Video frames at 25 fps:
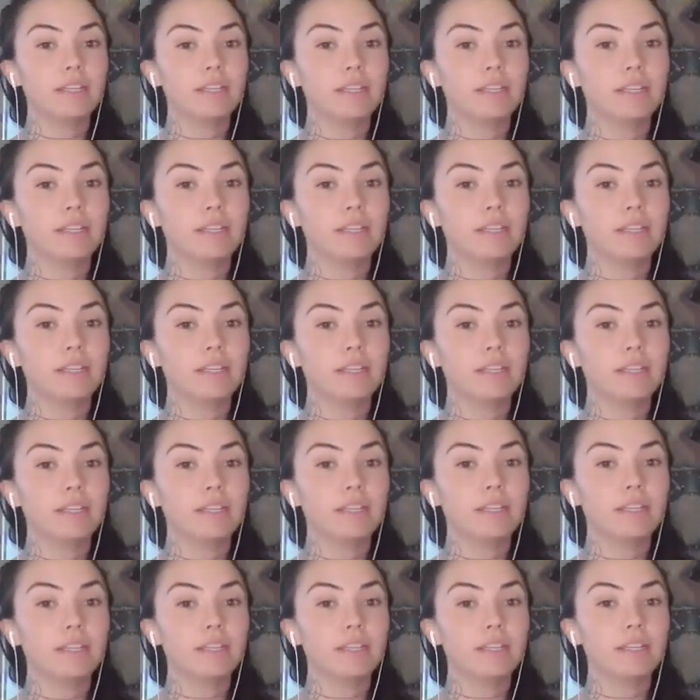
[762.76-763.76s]
our
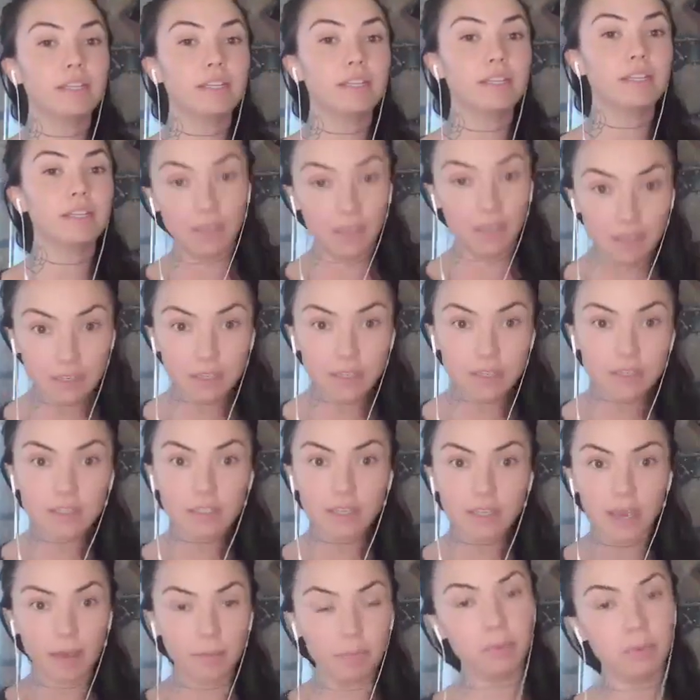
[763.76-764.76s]
human
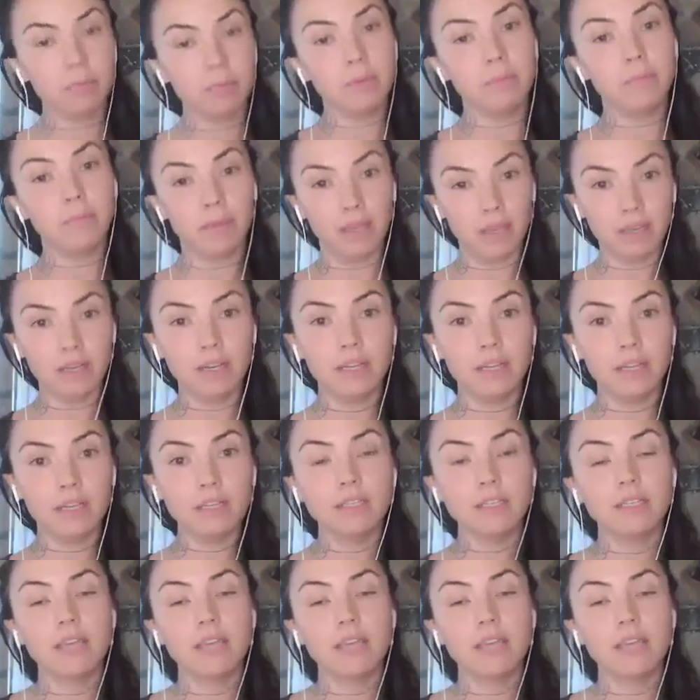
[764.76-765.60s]
beingness, capital B beingness,